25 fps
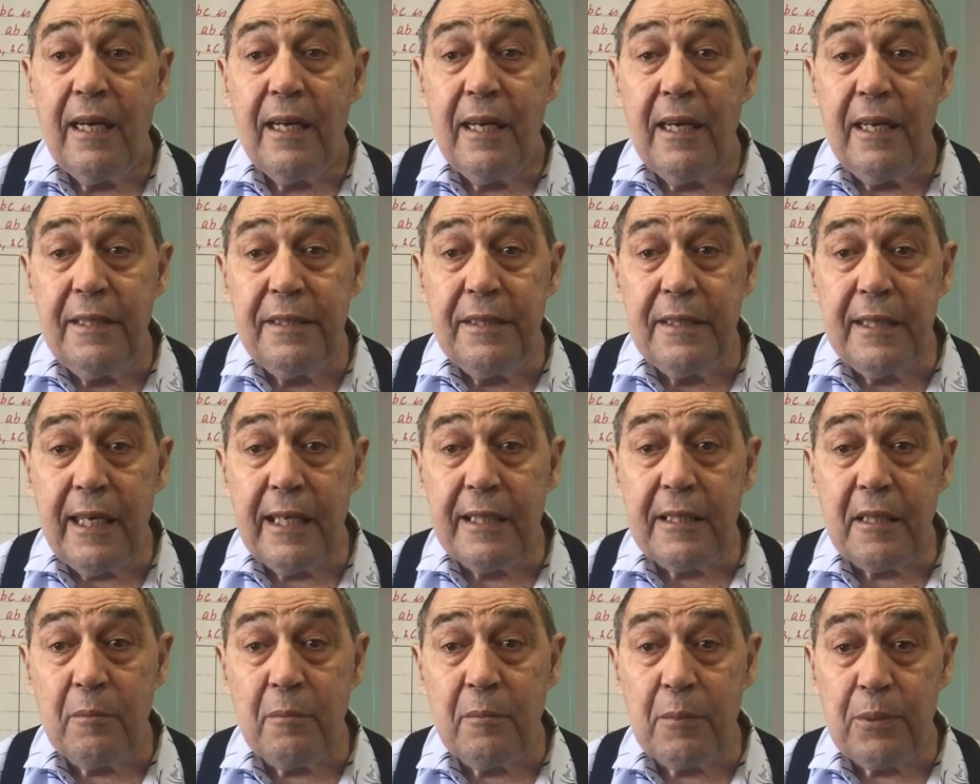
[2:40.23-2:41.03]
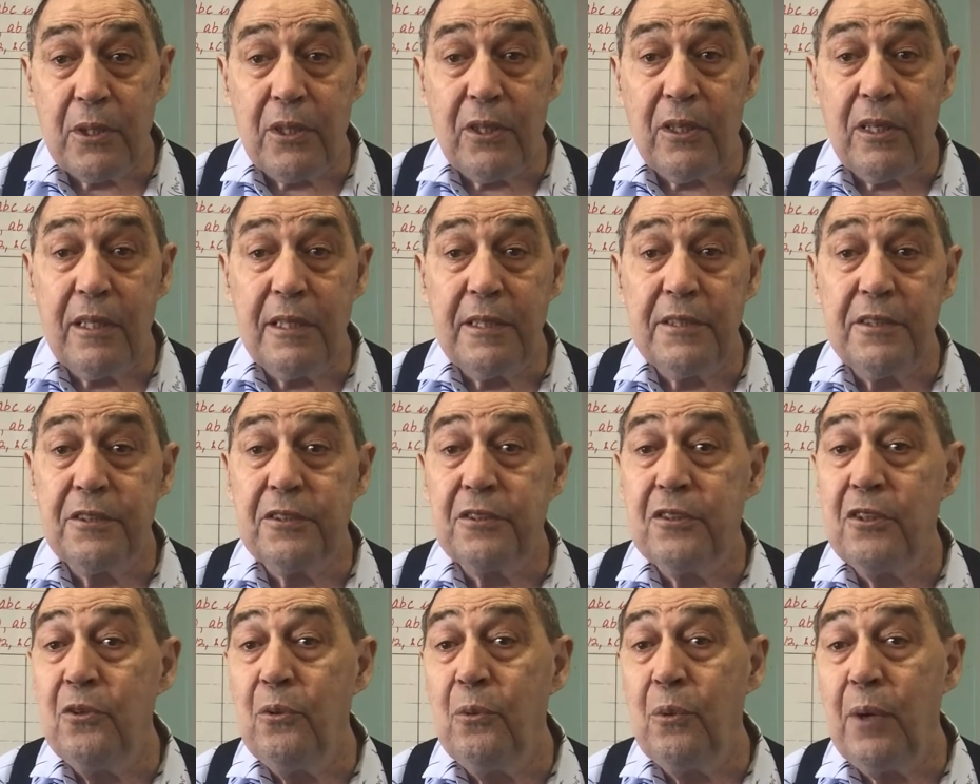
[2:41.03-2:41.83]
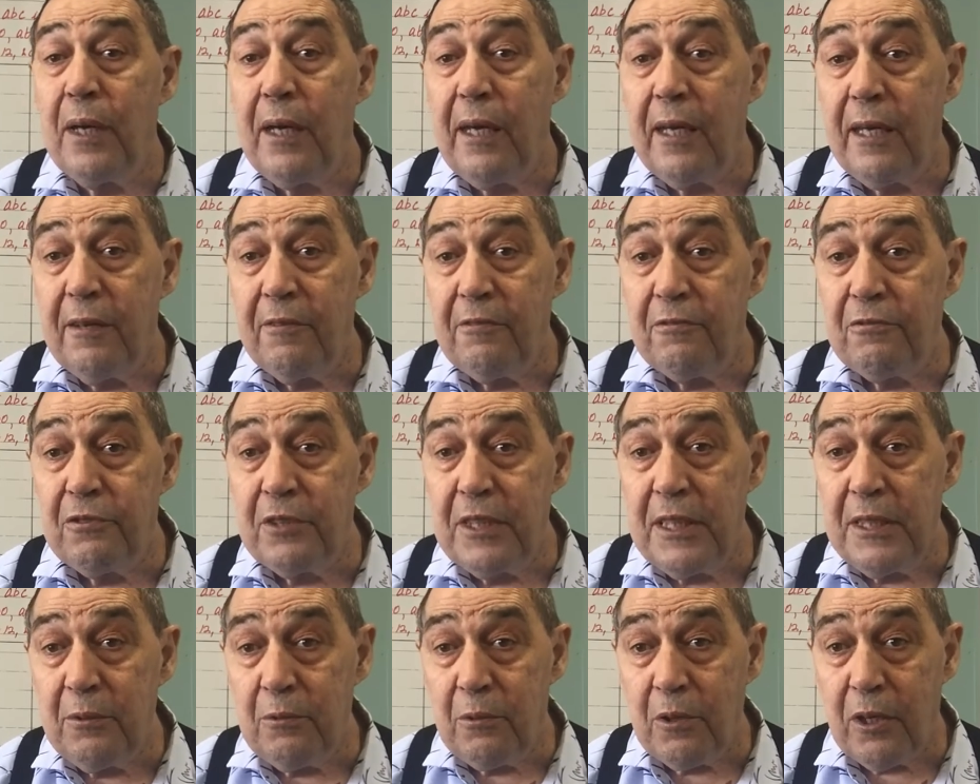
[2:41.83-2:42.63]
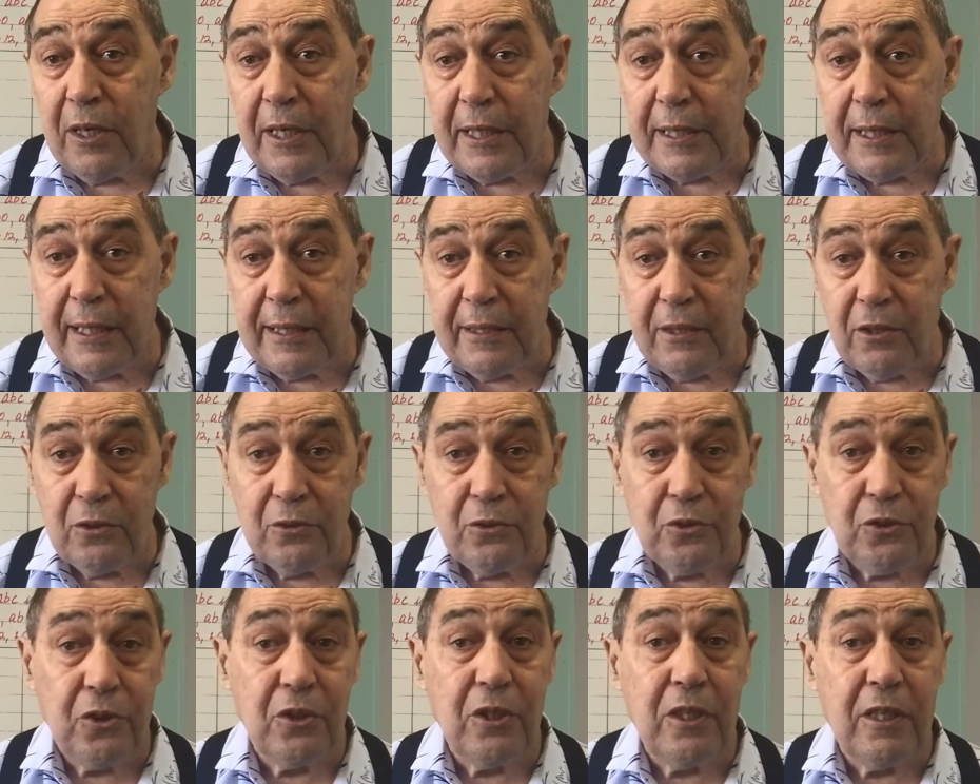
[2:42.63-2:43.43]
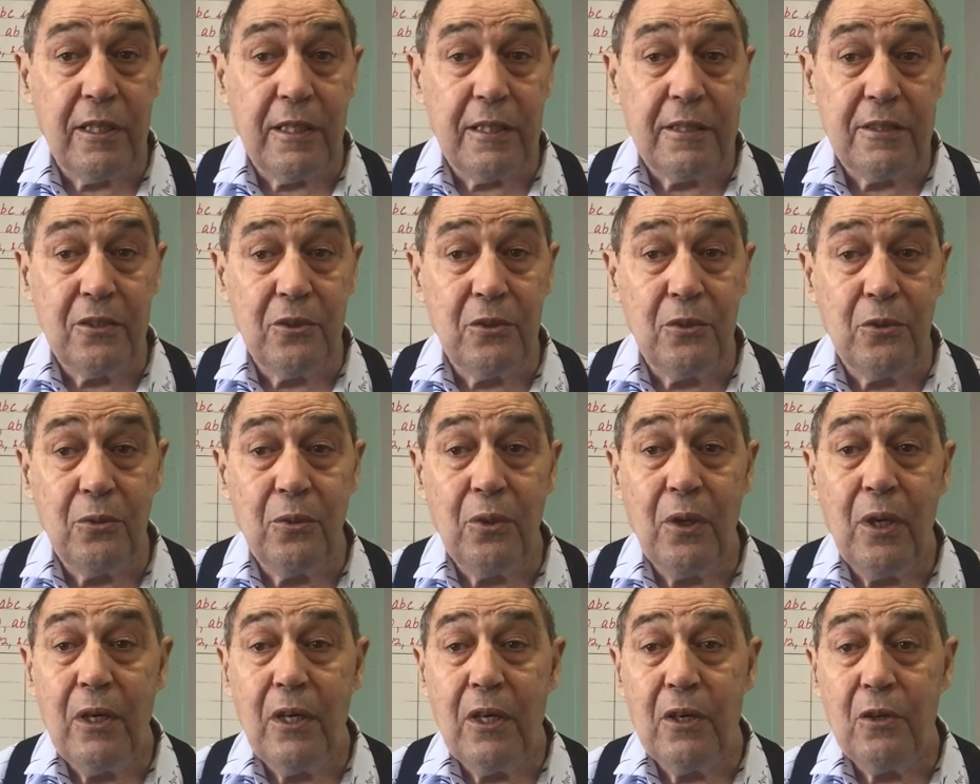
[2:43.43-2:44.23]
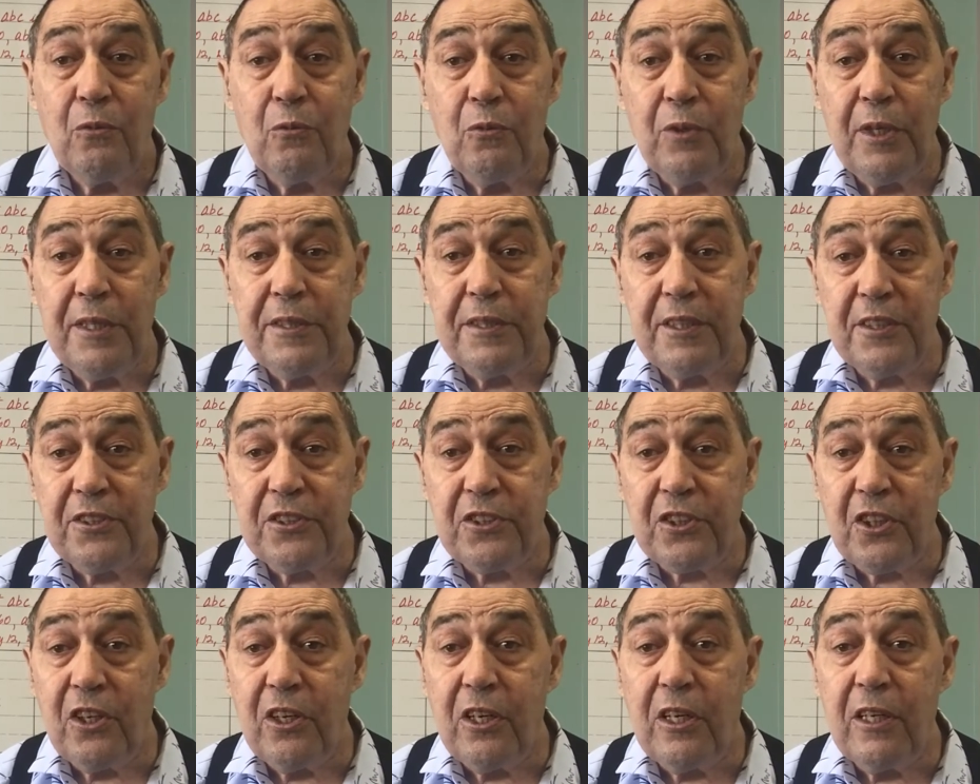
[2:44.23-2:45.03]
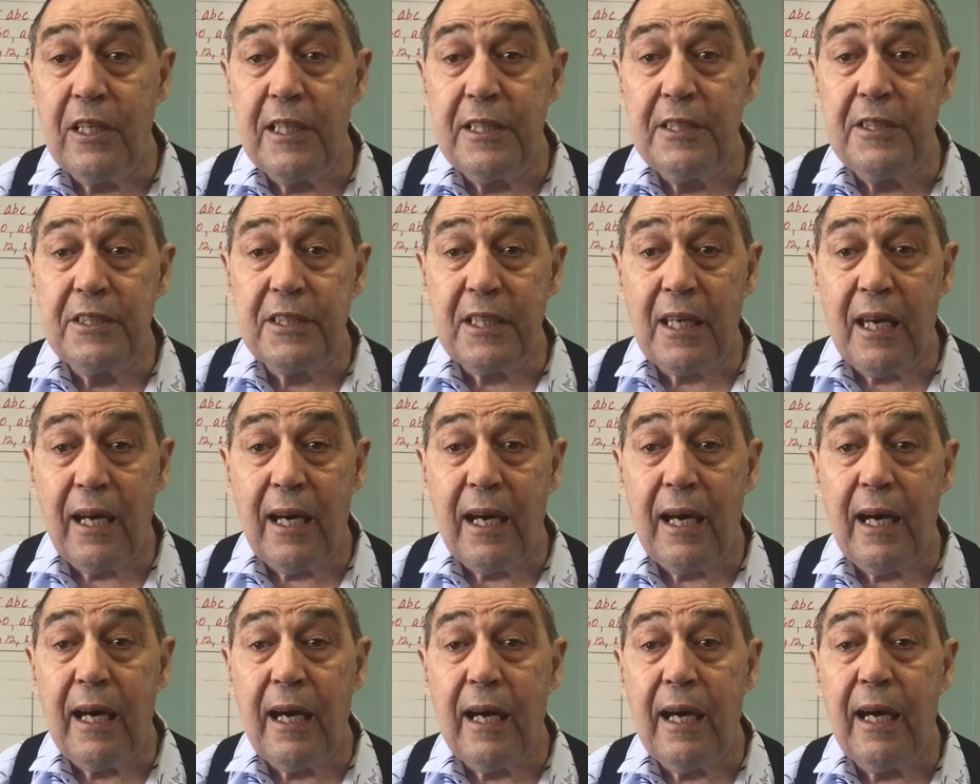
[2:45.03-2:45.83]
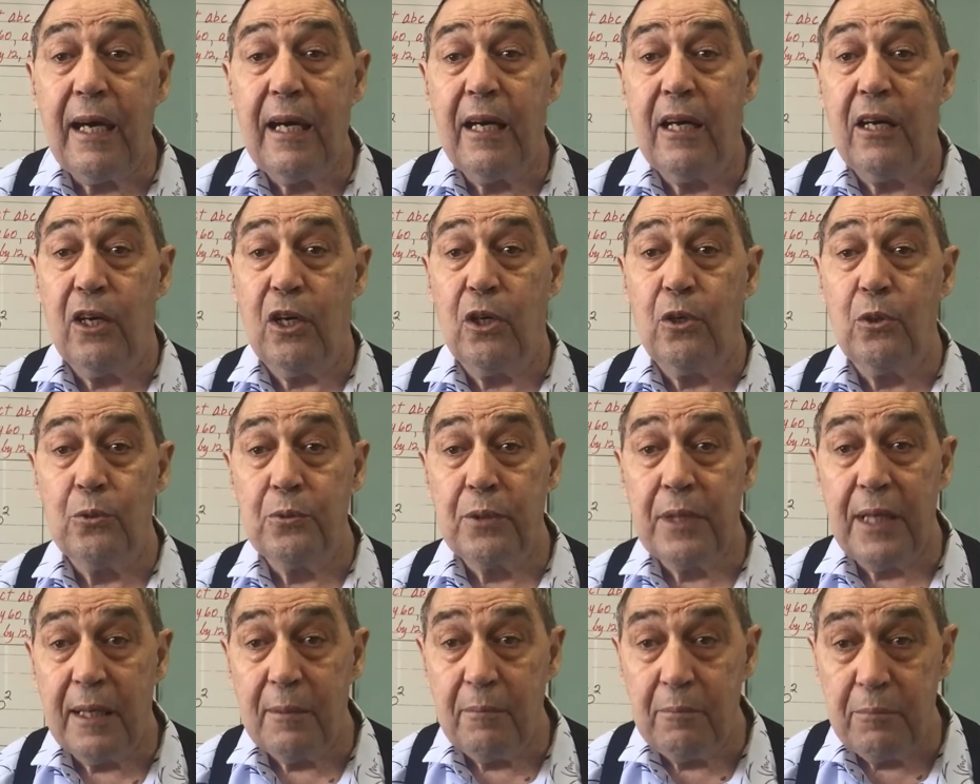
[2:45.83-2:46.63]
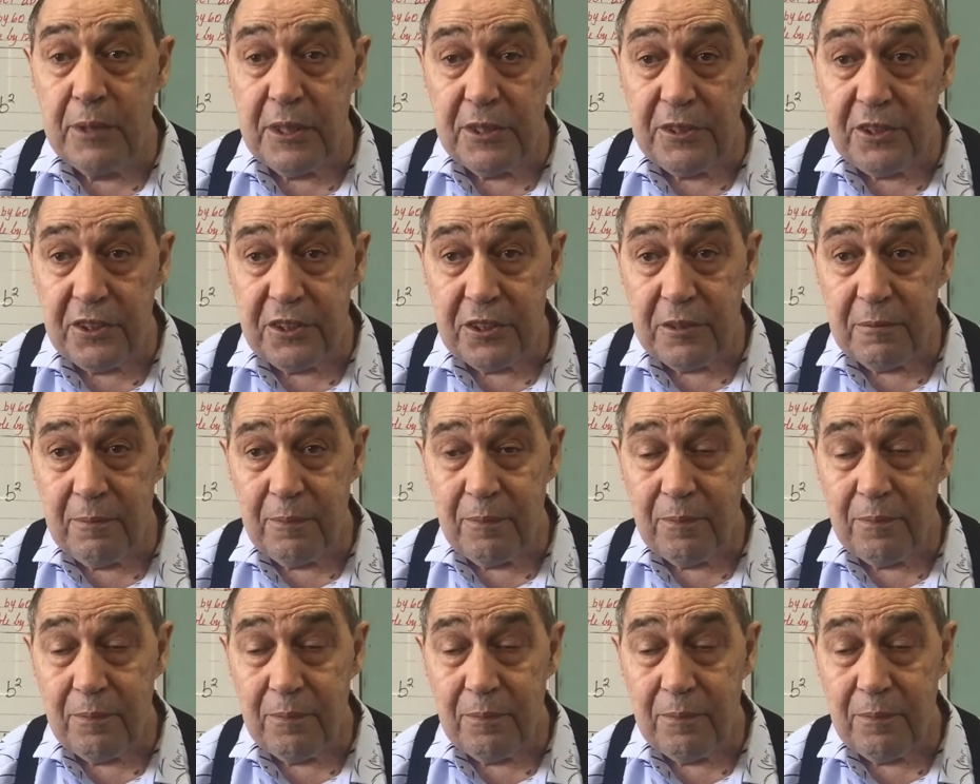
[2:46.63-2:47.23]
And that applies to every right-angled triangle where the sides are whole numbers.